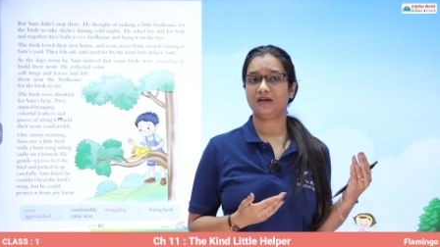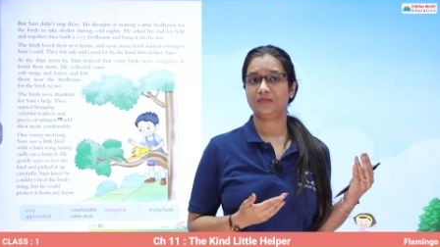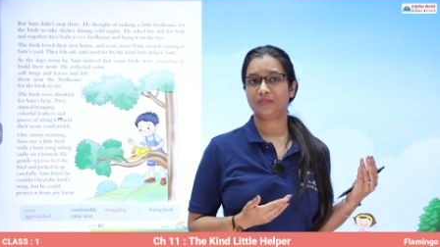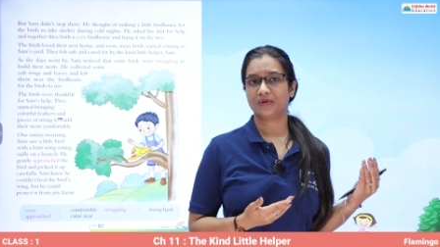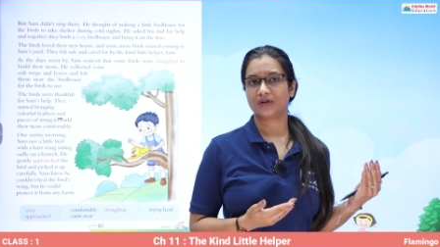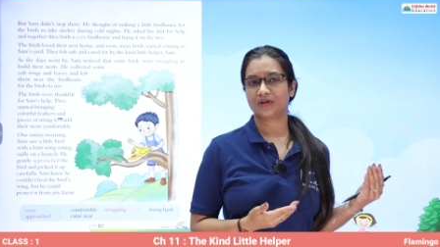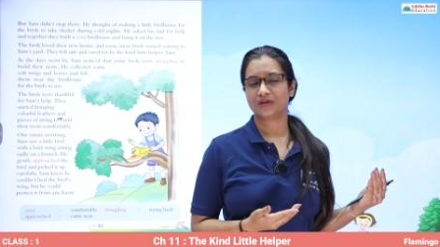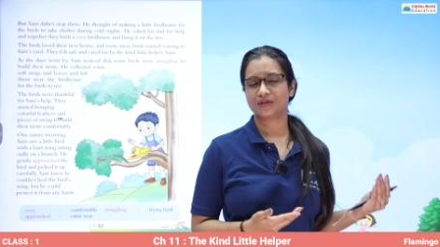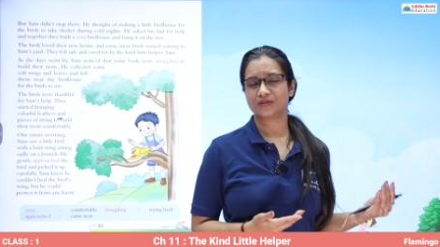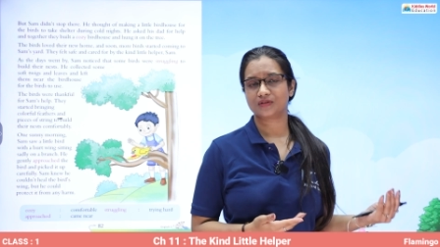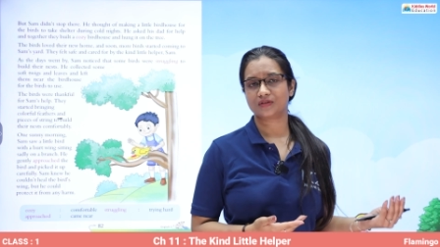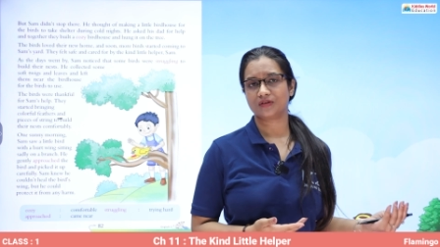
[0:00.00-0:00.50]

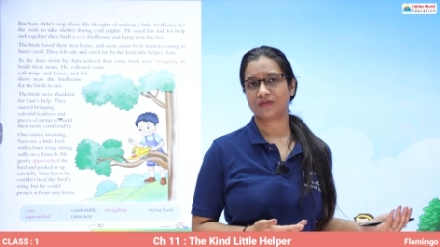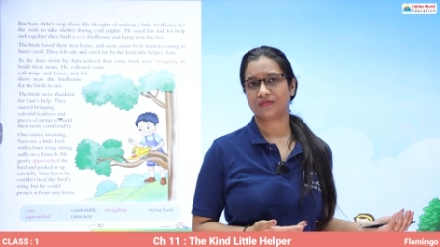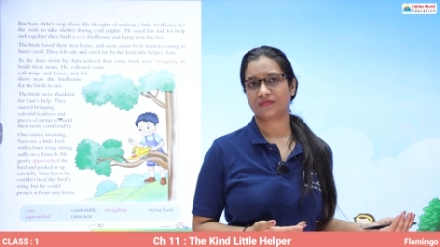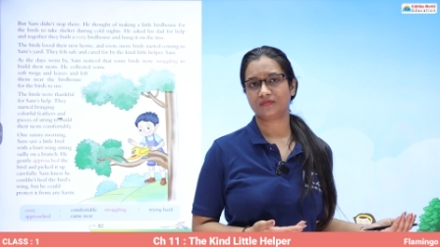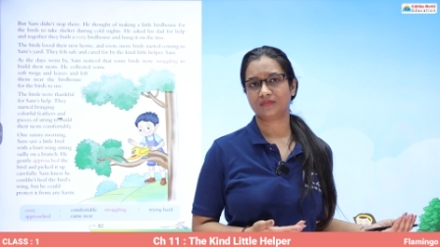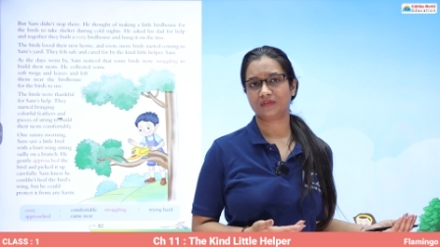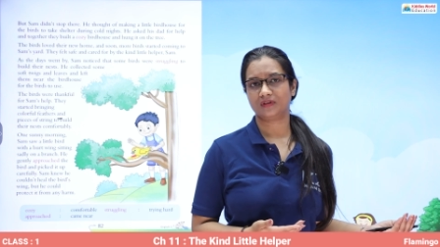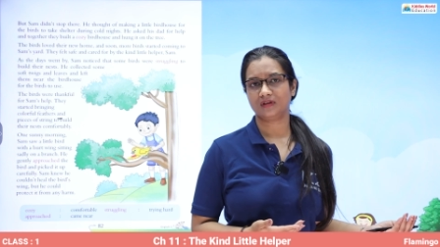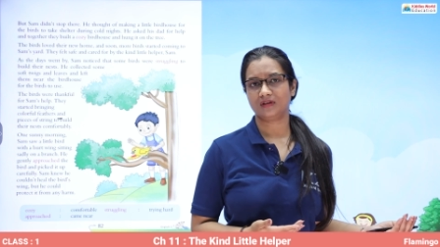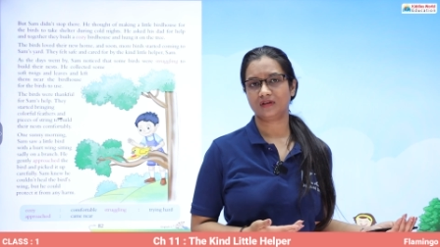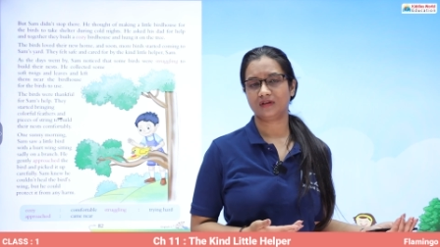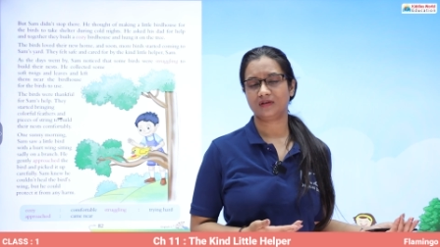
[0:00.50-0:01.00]
because of
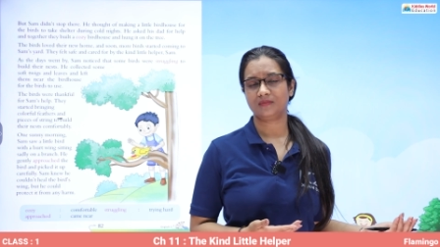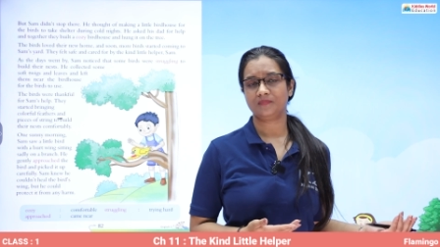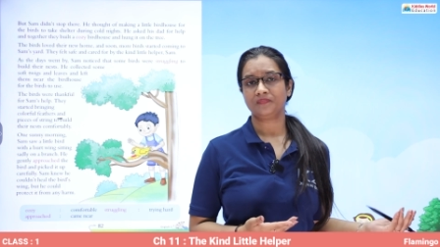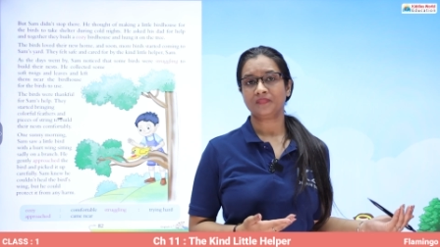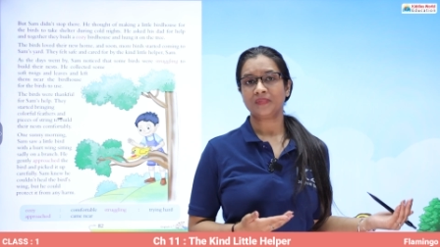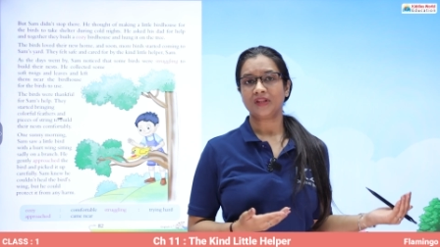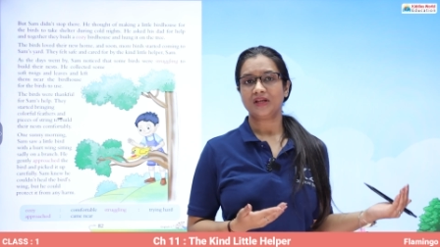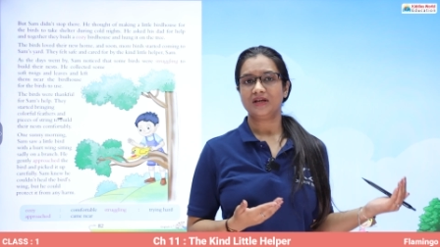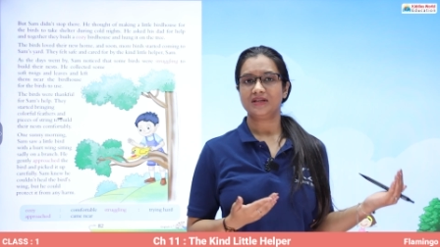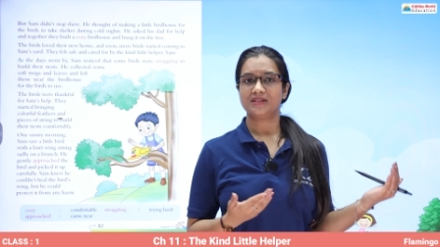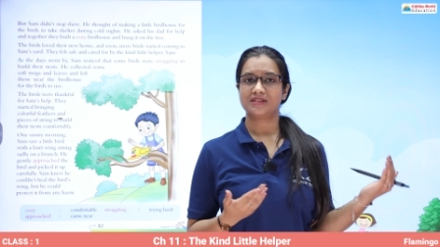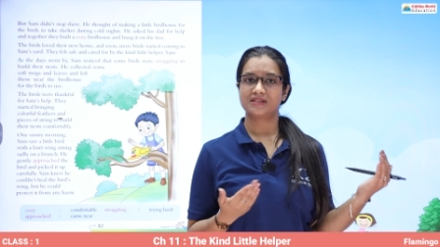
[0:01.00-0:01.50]
the
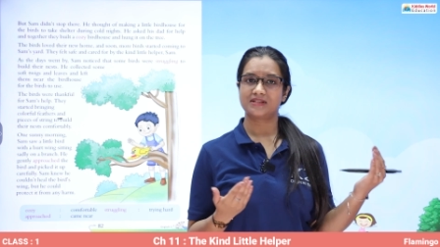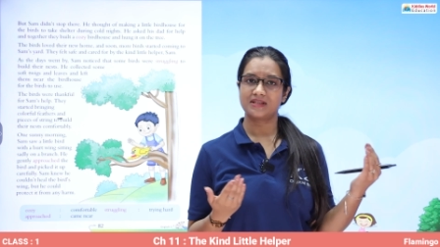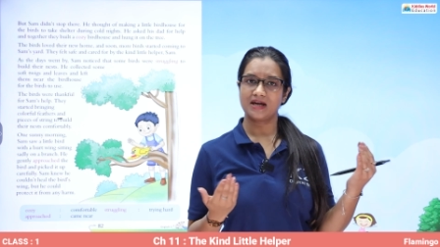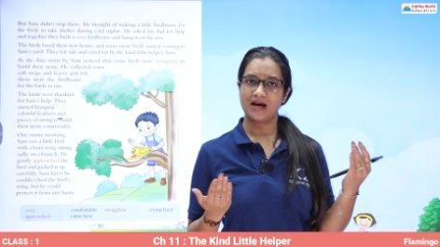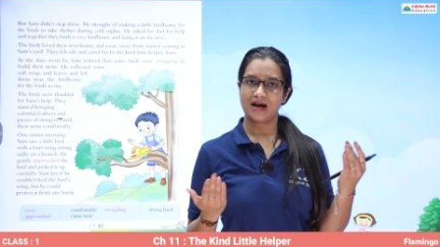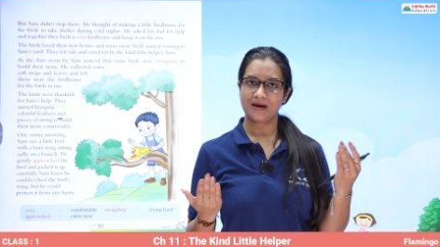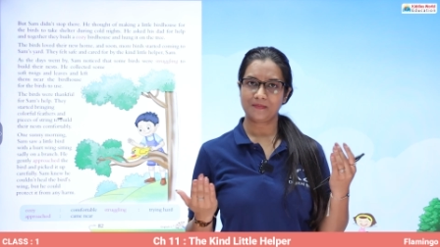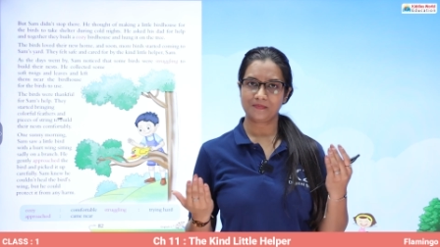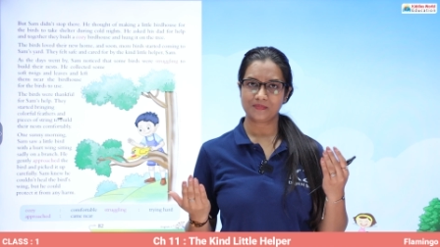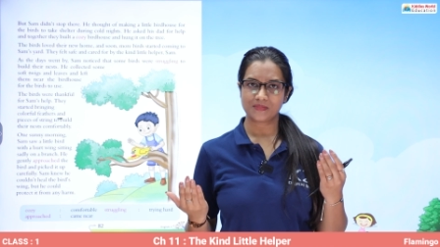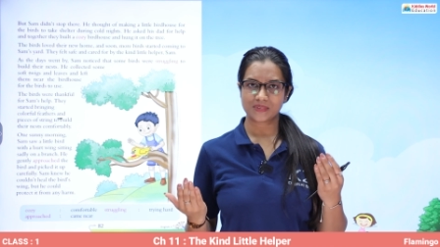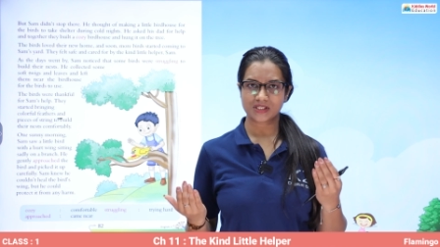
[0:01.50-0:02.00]

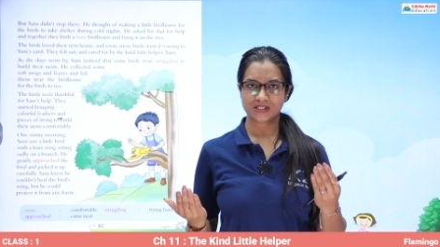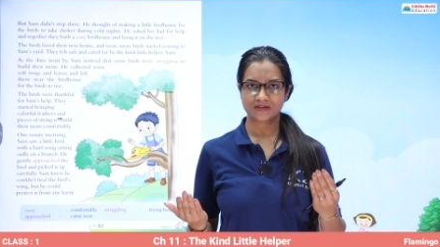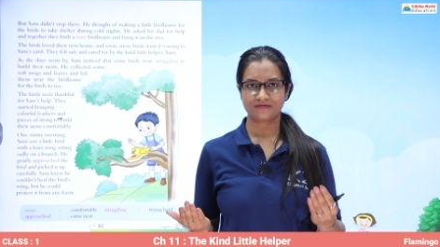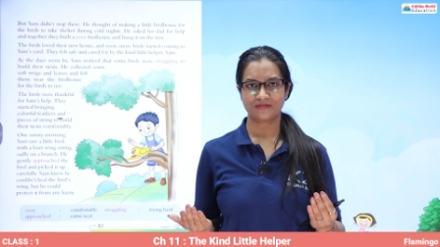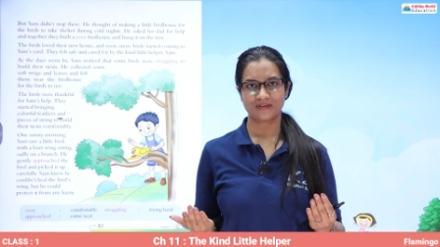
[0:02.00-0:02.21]
Sam's